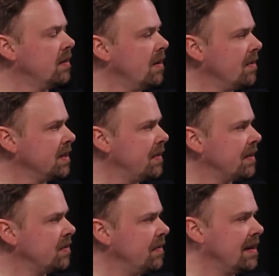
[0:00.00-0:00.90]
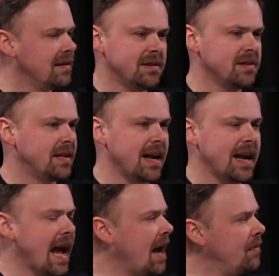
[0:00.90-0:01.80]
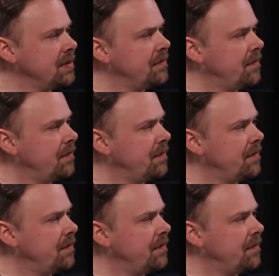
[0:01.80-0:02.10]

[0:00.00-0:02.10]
on my Spectrum and just getting hours